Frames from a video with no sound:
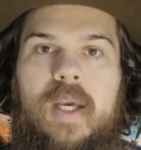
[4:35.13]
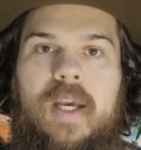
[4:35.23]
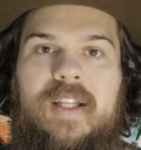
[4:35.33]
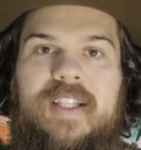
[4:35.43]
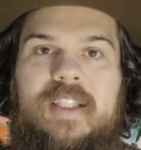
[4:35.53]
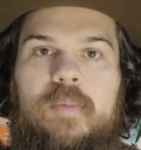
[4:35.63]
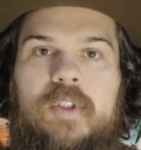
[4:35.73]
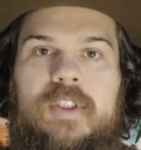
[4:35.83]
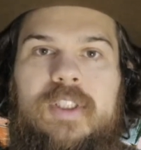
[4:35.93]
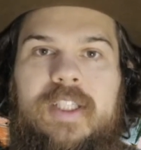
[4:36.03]
and these
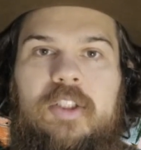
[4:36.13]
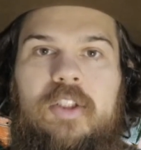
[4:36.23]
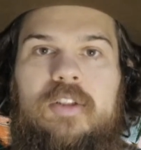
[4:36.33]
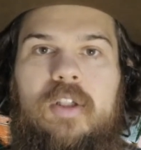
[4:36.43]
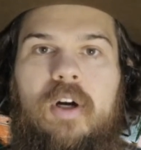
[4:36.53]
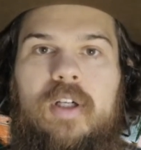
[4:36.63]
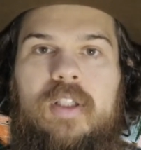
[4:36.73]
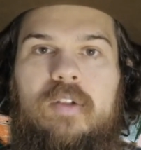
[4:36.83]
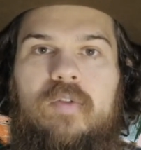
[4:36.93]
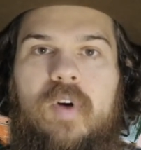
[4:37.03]
procedures are
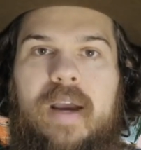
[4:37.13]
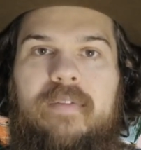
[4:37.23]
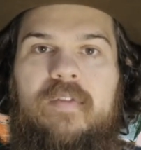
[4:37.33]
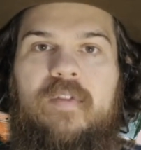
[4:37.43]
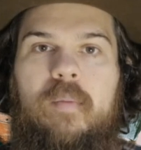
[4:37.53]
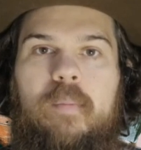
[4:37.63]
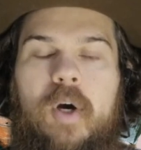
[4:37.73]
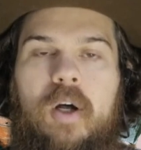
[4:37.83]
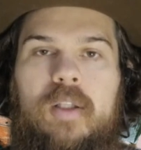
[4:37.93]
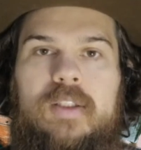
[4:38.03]
derived from
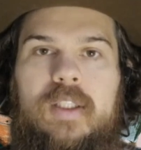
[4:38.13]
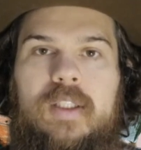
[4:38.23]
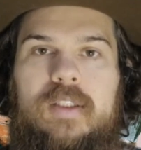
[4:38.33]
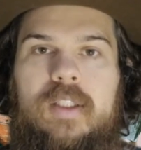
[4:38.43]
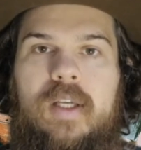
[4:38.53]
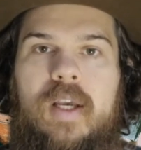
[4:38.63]
policies.